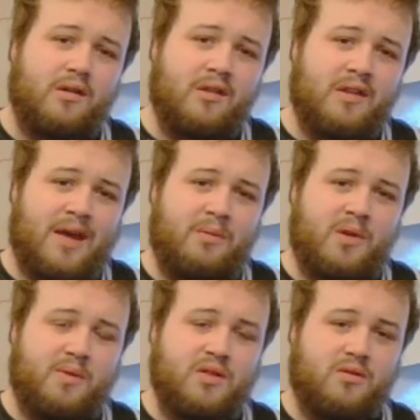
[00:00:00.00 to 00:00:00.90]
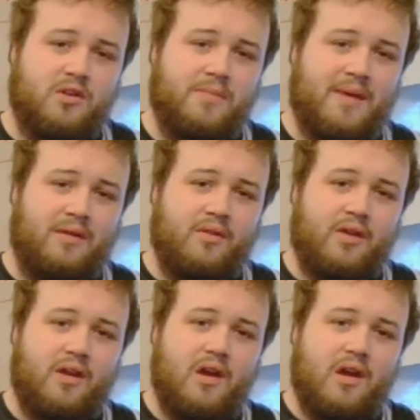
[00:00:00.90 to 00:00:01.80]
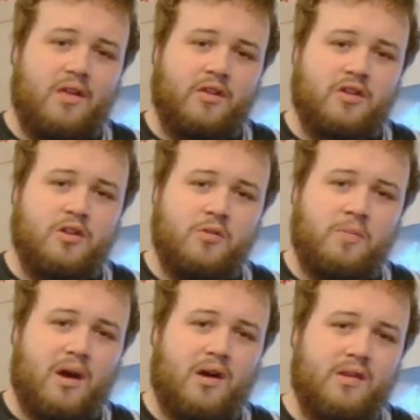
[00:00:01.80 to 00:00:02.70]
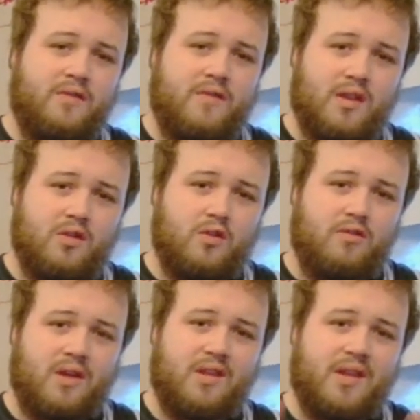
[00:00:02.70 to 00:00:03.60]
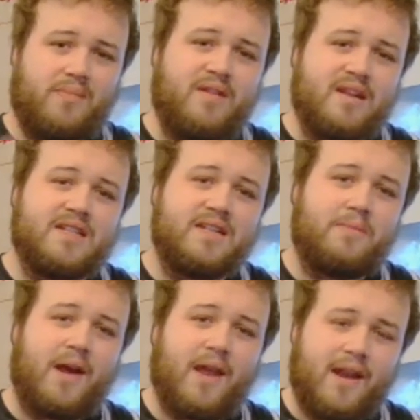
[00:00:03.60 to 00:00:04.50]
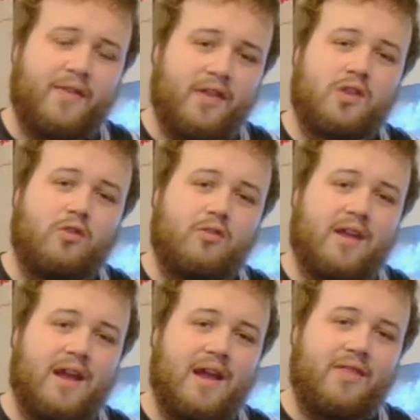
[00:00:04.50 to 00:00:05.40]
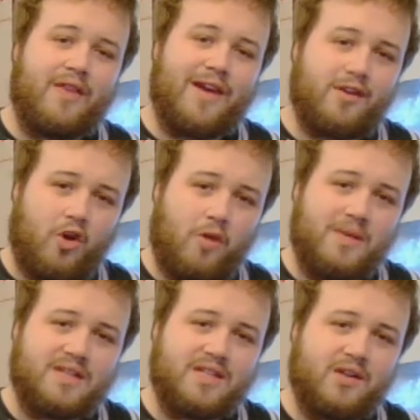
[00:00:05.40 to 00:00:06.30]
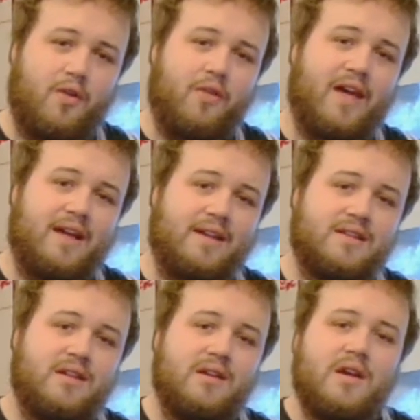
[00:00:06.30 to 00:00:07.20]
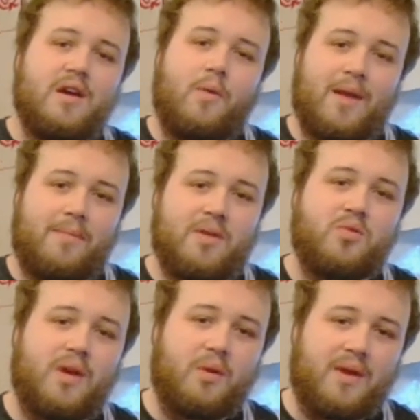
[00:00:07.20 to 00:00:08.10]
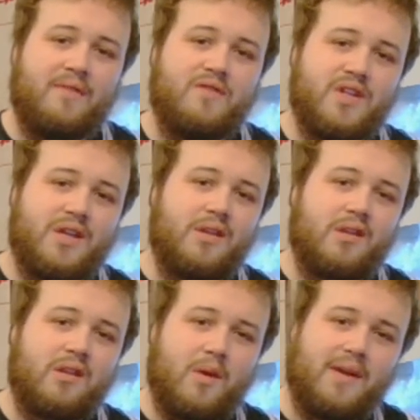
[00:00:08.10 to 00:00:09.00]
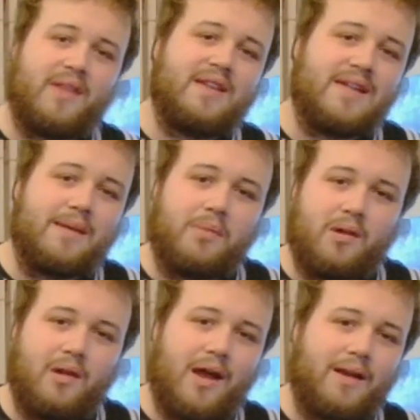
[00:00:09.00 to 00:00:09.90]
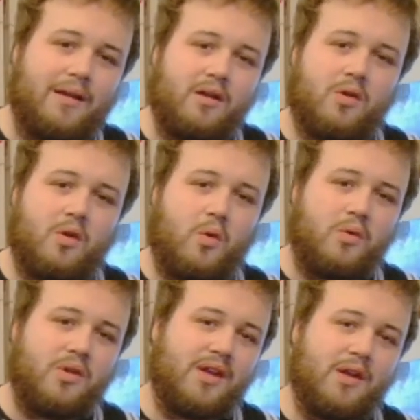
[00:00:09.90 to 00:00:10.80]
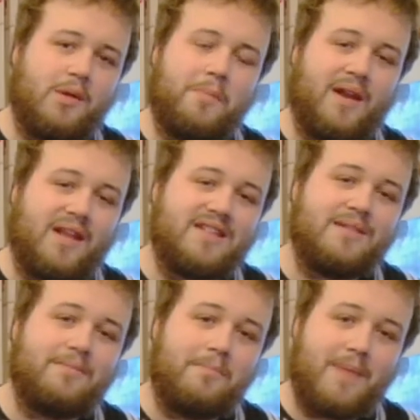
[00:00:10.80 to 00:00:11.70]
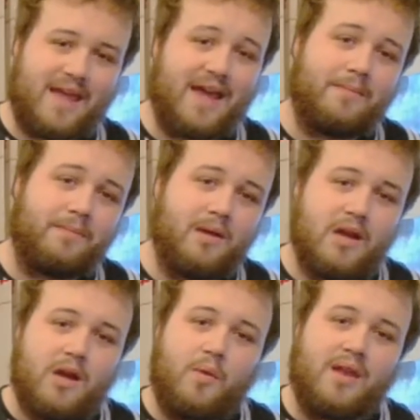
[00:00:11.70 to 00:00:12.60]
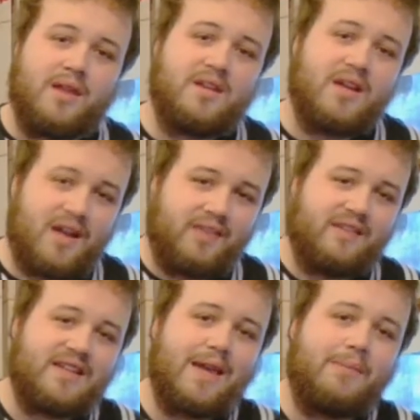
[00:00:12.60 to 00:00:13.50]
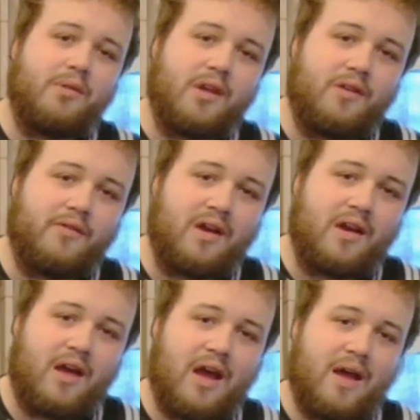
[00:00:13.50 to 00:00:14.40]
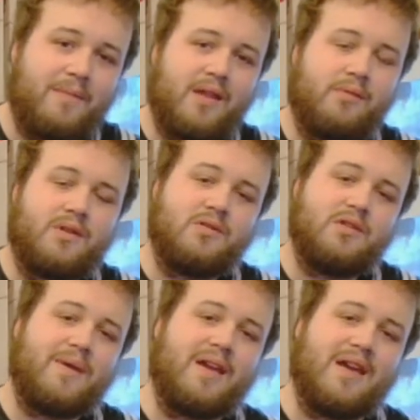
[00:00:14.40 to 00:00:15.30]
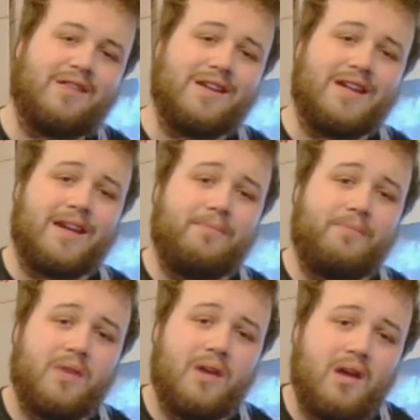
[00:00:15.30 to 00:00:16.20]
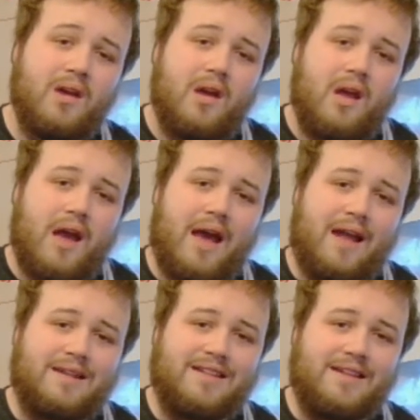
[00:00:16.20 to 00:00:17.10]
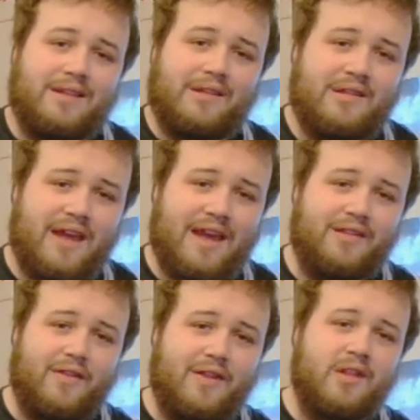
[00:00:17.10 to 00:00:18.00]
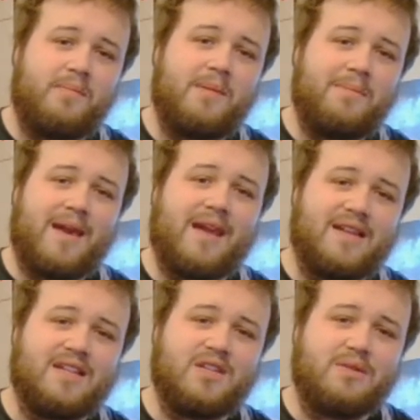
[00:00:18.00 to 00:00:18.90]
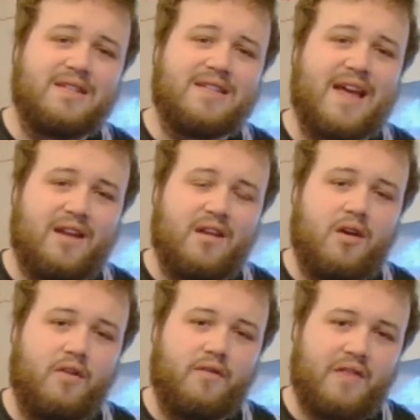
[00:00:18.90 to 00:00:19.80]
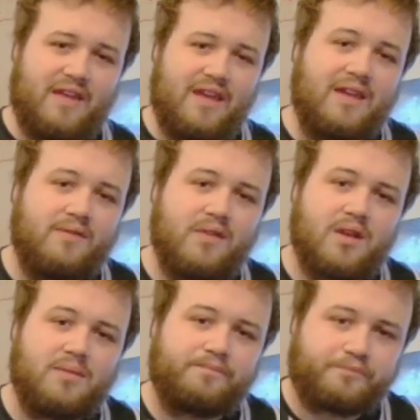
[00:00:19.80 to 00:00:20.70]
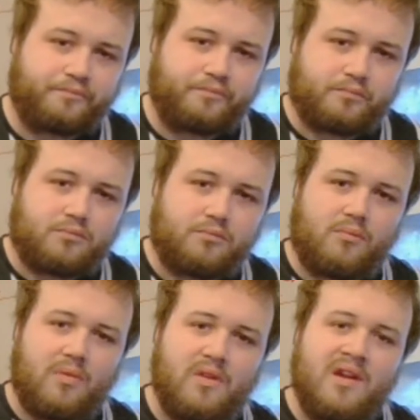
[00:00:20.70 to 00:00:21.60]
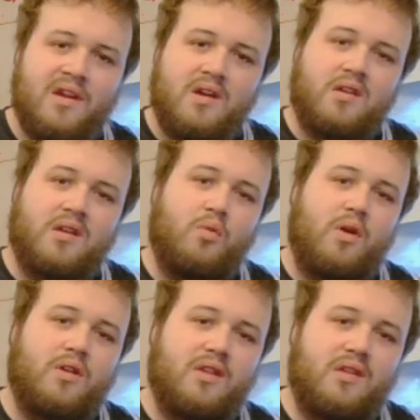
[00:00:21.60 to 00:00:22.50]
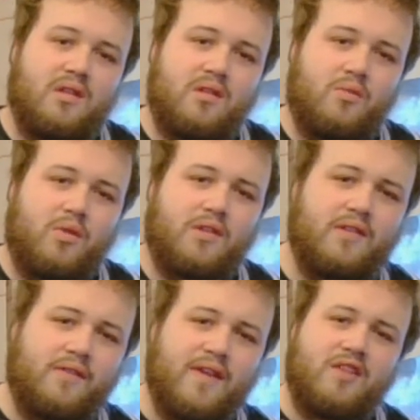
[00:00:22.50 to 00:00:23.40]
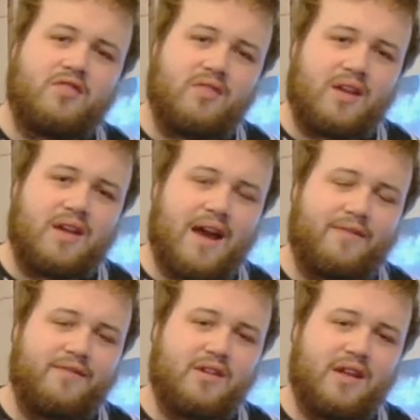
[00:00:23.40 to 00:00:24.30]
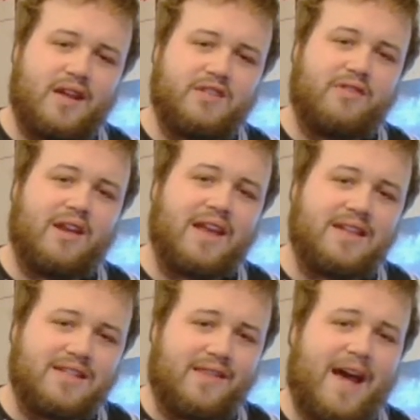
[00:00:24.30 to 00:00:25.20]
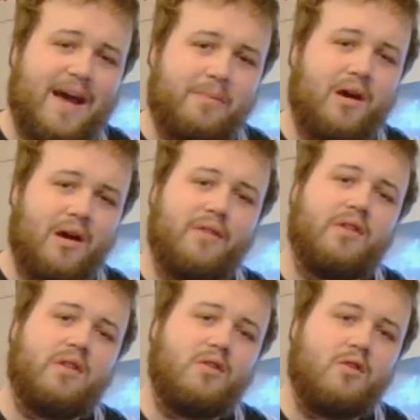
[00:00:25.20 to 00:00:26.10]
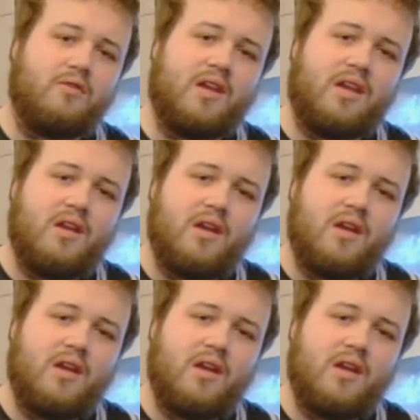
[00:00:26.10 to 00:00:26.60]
and sound which we talked about, that the two parts of this story are separated by another story and they're commenting on that. Well, in between we have Jesus going in the temple and causing complete mayhem, where he's turning the tables over, as we talked about yesterday. And he's saying that this has been made into a den of thieves. So what does the fig tree have to say to relate to that part of the story?